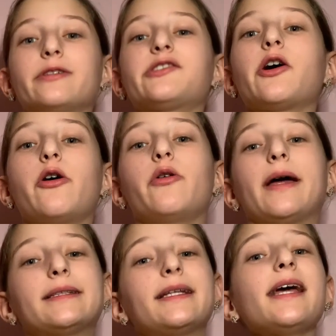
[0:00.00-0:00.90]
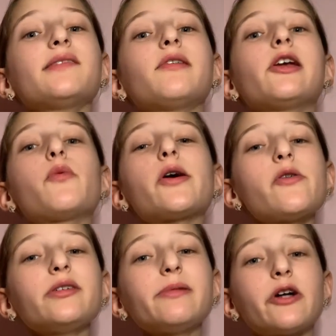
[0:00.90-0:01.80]
So, in today's video, we're
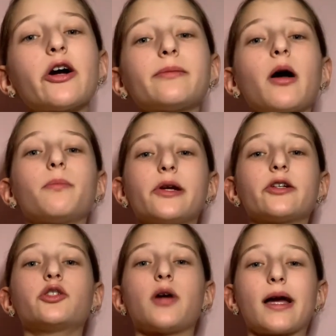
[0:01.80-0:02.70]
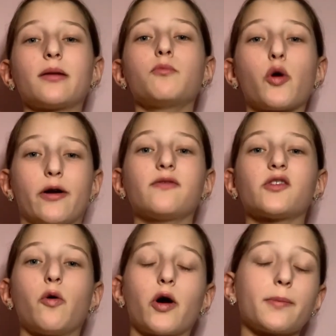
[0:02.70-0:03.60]
going to be talking about bearded dragon
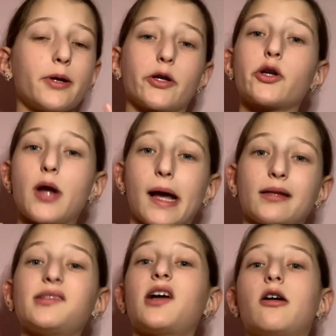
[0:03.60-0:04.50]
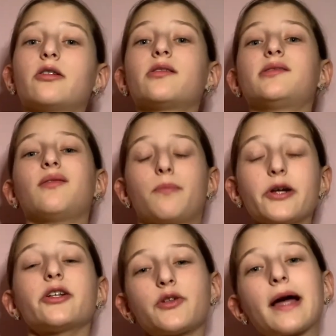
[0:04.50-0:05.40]
morphs, or bearded dragon's colors,
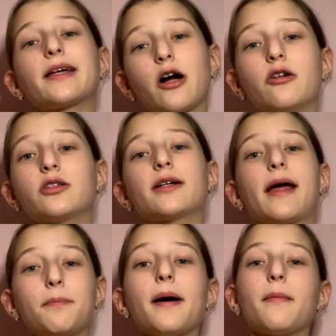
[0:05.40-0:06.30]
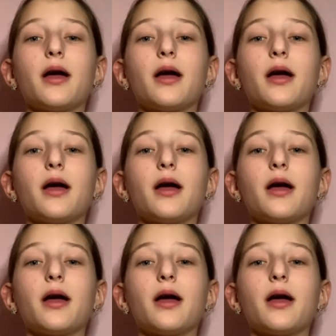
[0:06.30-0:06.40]
bearded dragon color, and